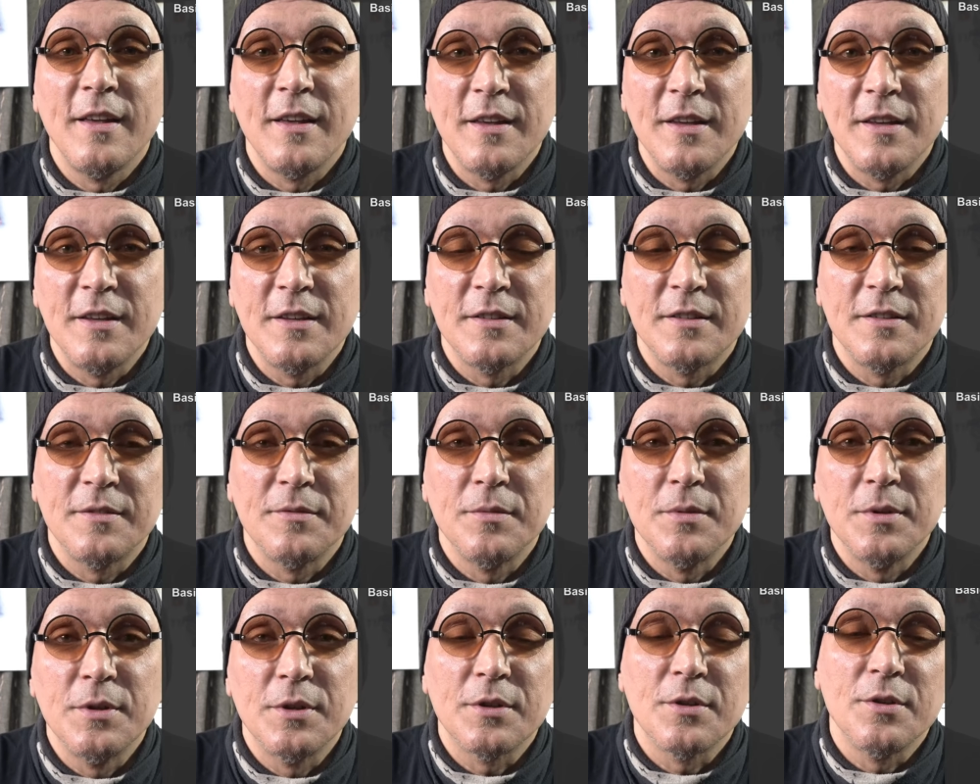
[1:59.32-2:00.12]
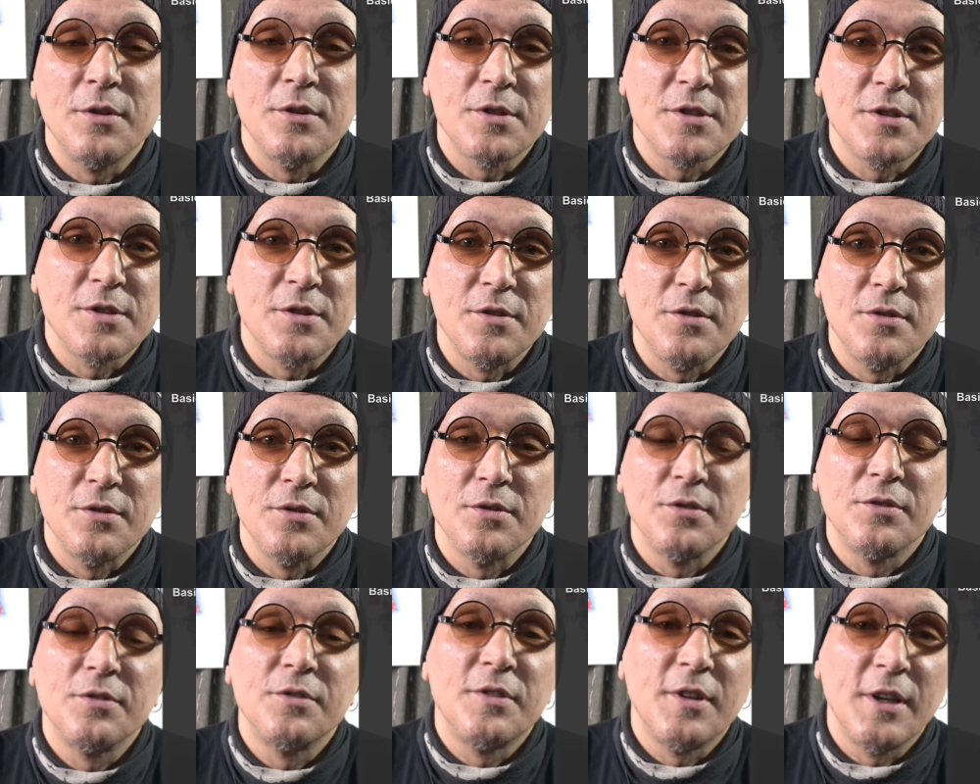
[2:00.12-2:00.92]
It will cost
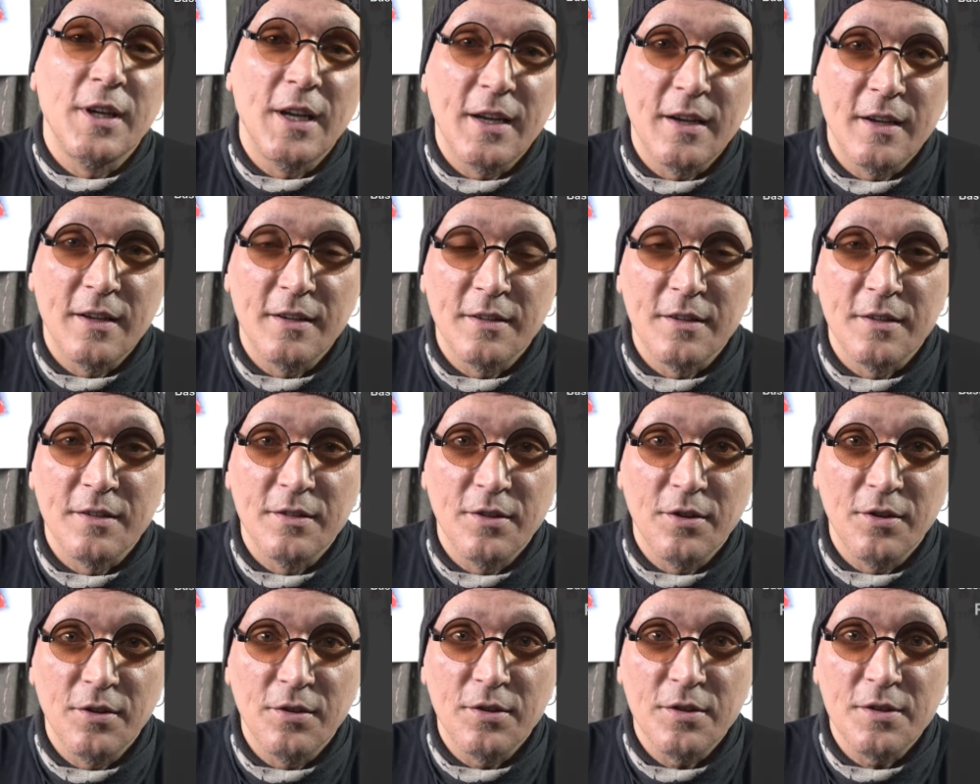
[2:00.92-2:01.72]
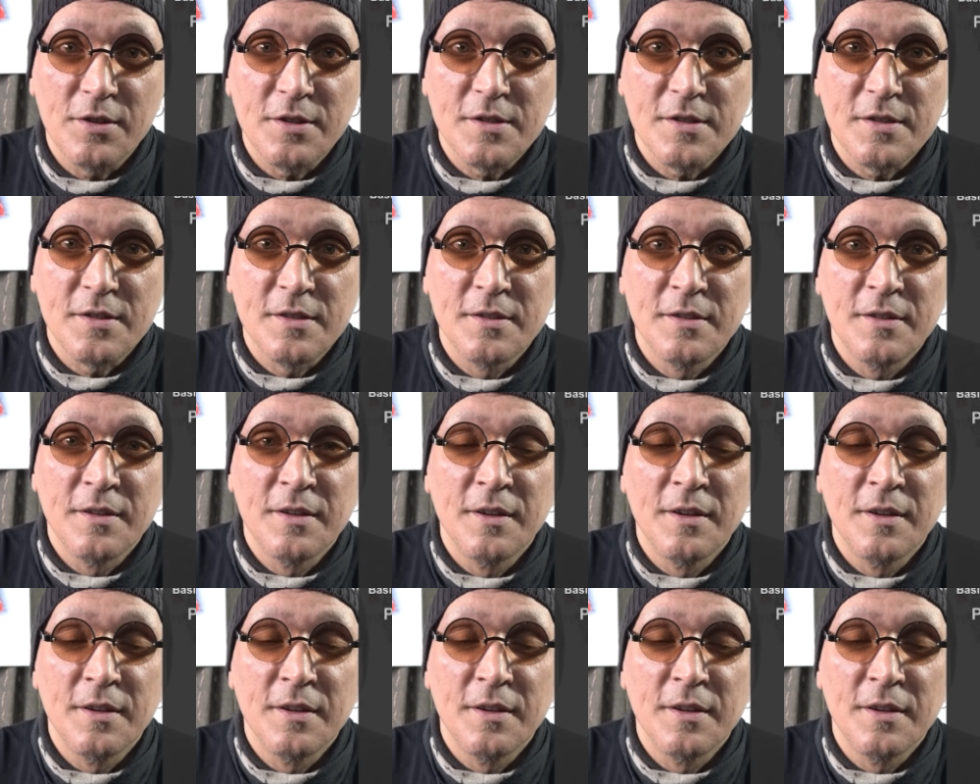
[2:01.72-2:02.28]
you $400,